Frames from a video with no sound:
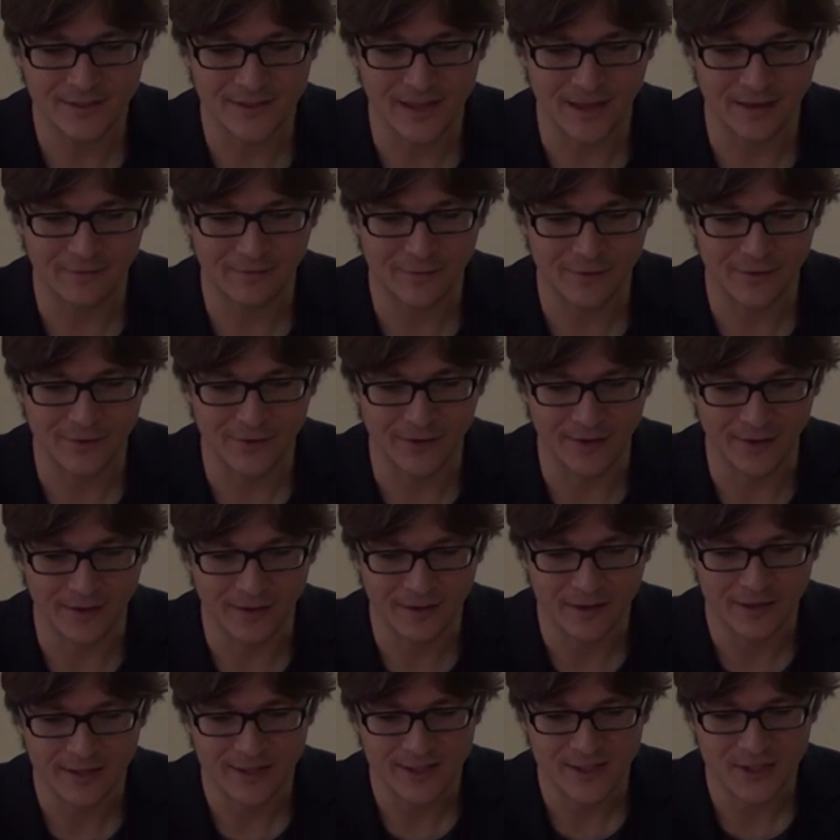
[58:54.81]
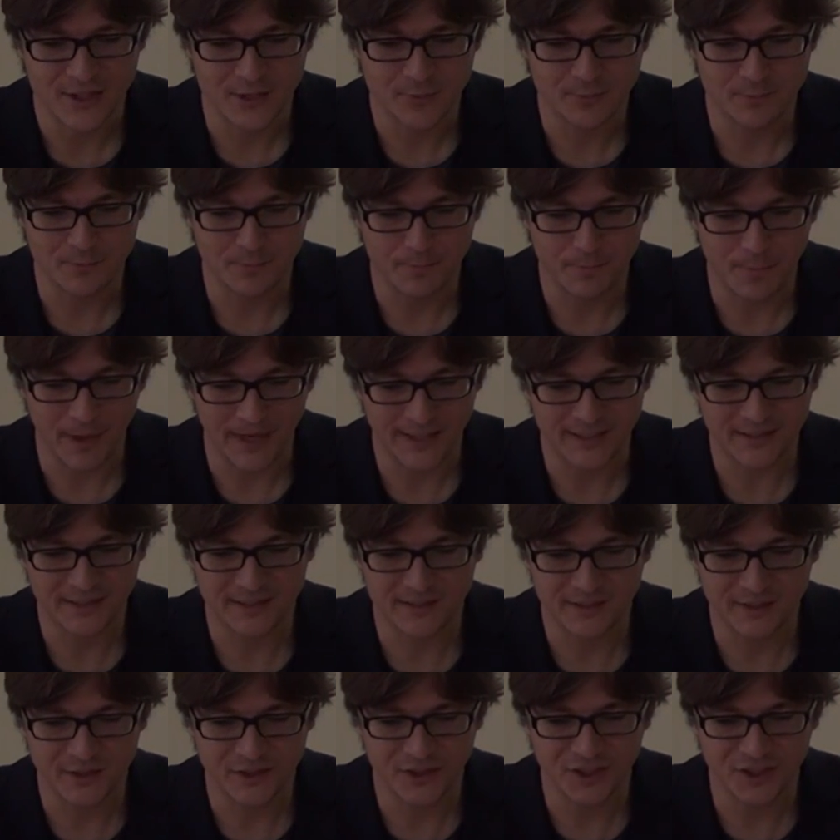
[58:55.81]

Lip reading: done with the SPAT